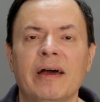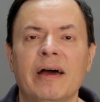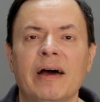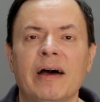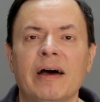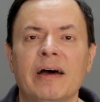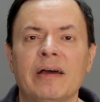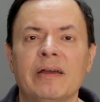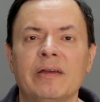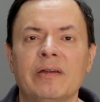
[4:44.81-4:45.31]

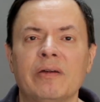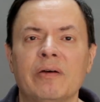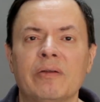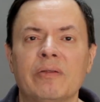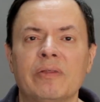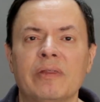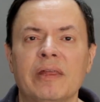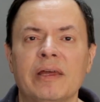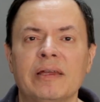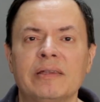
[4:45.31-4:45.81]

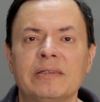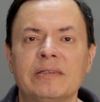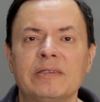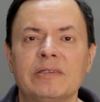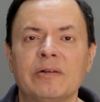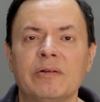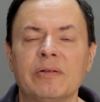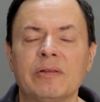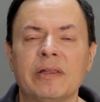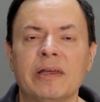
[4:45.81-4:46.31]
It's
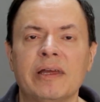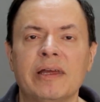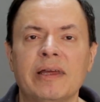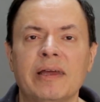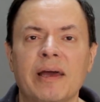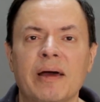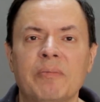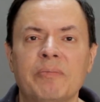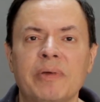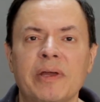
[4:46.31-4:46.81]

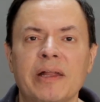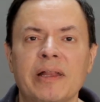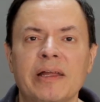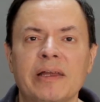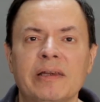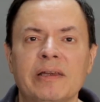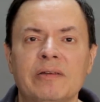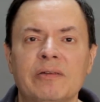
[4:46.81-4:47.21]
certainly appealing